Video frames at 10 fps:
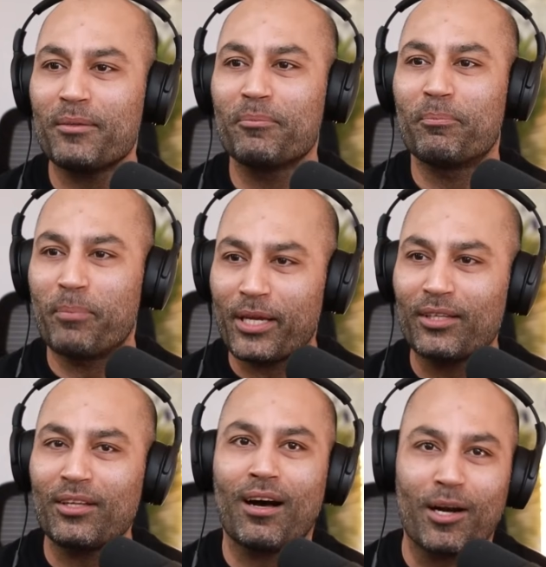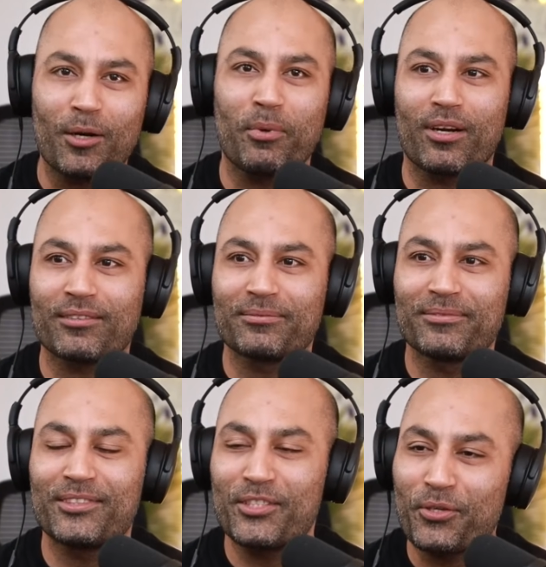Bill Harper,
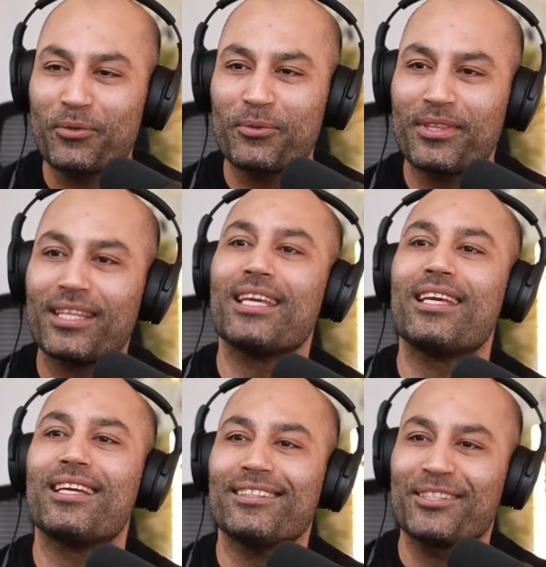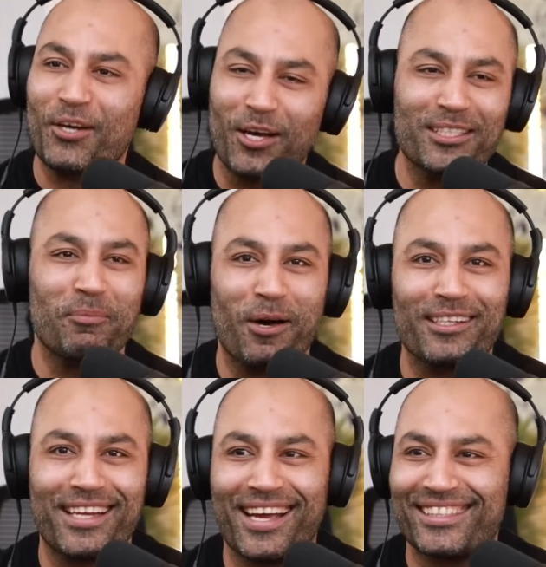to the Dots
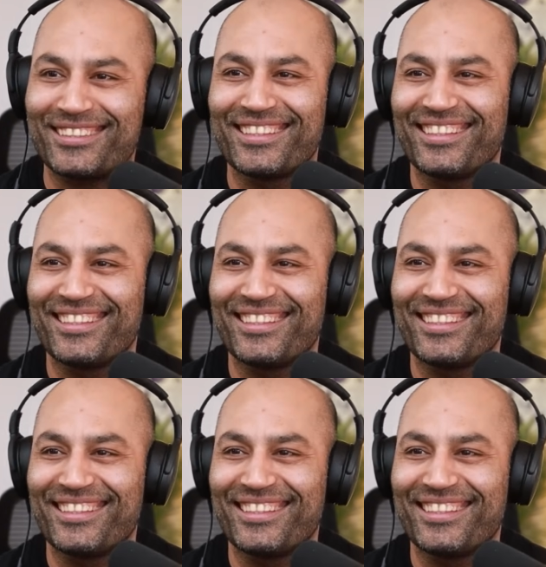podcast.